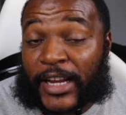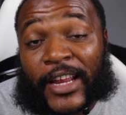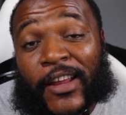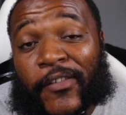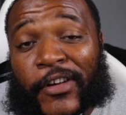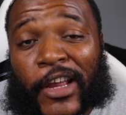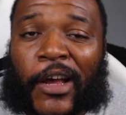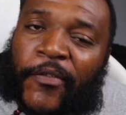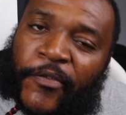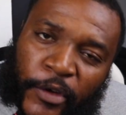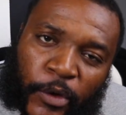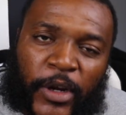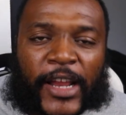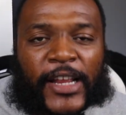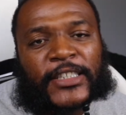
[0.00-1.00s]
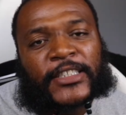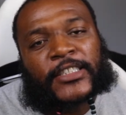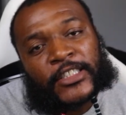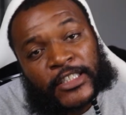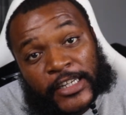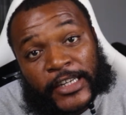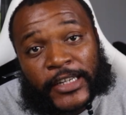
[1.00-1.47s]
I gave y'all a few days
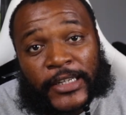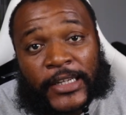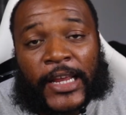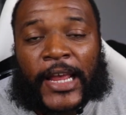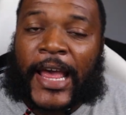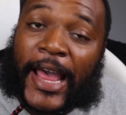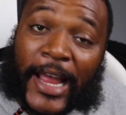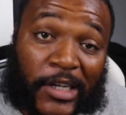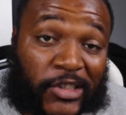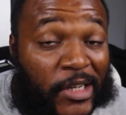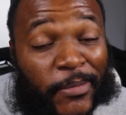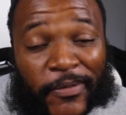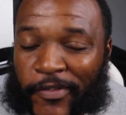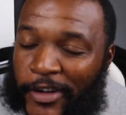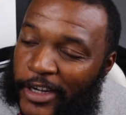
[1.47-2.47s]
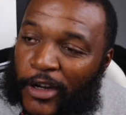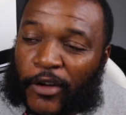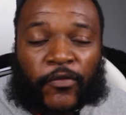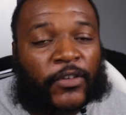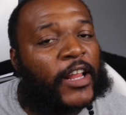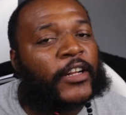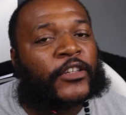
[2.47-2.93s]
to chill. I ain't drop a
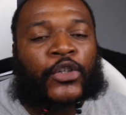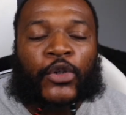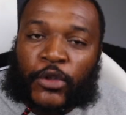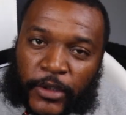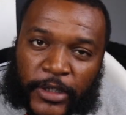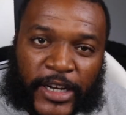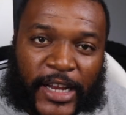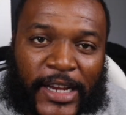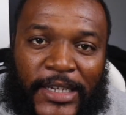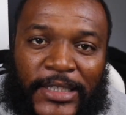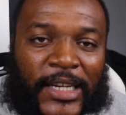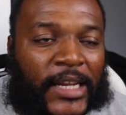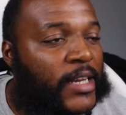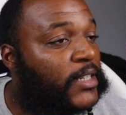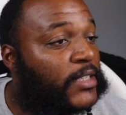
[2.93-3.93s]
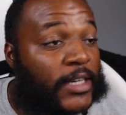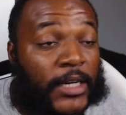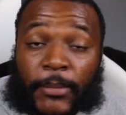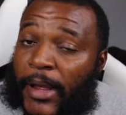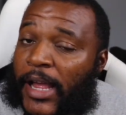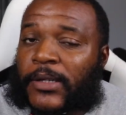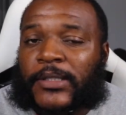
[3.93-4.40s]
video for like two, three days, cause
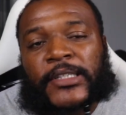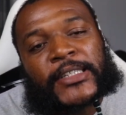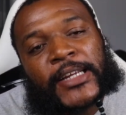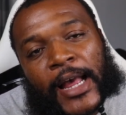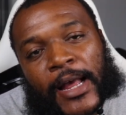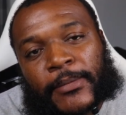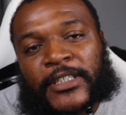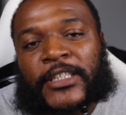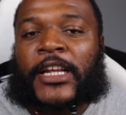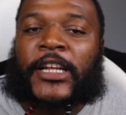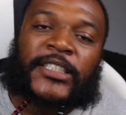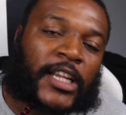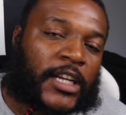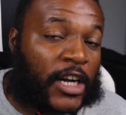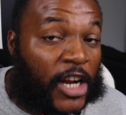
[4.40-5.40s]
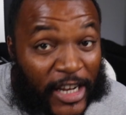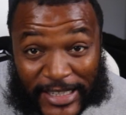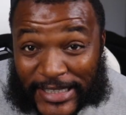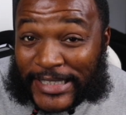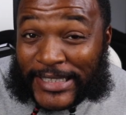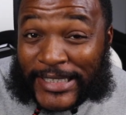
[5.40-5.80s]
everybody was in the comments talking all that